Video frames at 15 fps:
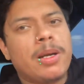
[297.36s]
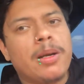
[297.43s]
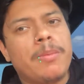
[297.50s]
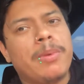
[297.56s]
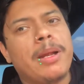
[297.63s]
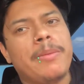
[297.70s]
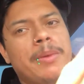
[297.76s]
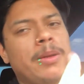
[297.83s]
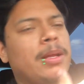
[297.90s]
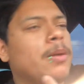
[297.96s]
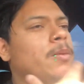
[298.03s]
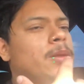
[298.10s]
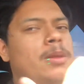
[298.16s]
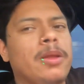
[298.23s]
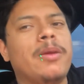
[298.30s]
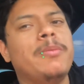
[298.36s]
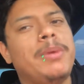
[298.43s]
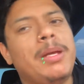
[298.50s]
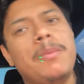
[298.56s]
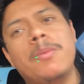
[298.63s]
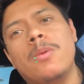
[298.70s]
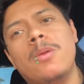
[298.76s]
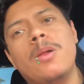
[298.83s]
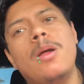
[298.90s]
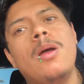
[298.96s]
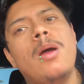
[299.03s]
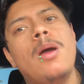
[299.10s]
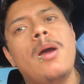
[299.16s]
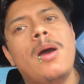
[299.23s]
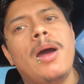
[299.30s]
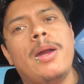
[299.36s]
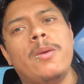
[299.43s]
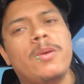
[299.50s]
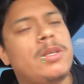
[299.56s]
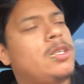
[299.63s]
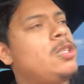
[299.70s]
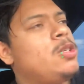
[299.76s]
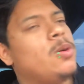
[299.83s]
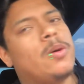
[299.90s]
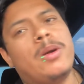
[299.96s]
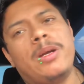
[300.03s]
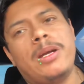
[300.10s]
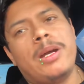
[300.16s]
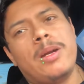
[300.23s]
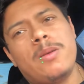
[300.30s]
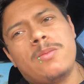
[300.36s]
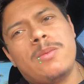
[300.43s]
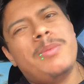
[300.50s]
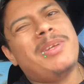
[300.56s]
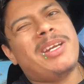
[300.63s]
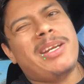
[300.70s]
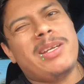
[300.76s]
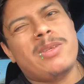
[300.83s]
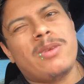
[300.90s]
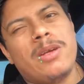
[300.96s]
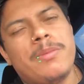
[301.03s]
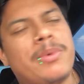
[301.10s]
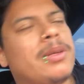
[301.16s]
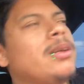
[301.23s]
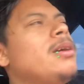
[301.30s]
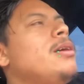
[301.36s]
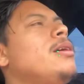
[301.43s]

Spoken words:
her. But I mean, like, with other people, I don't enjoy. I mean, I enjoy it, but